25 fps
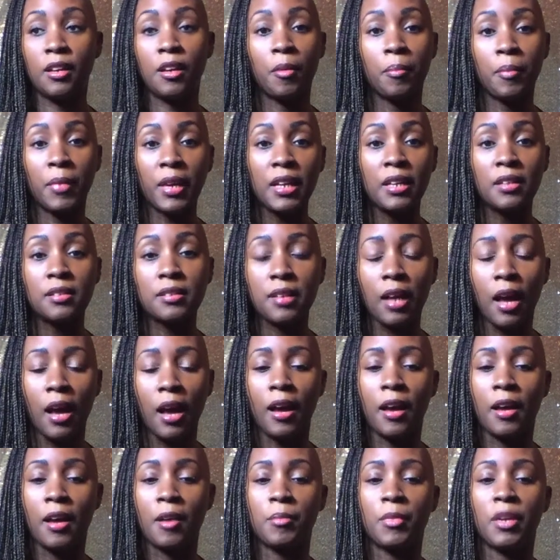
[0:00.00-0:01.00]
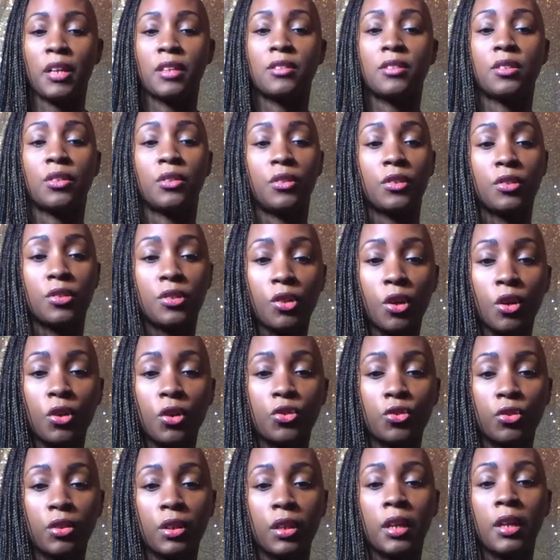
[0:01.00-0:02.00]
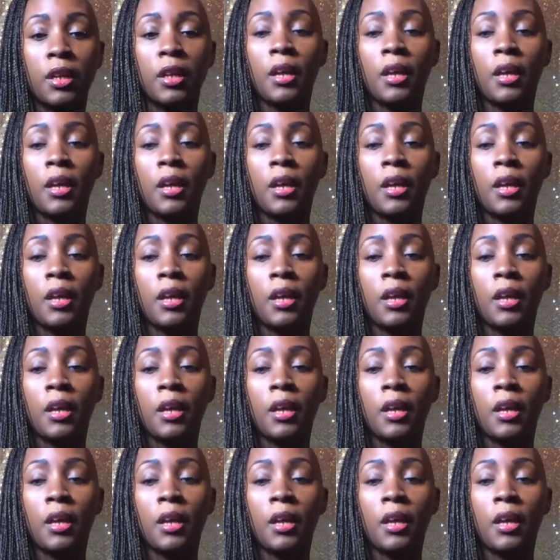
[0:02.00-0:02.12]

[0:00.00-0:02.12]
meantime until the surgery.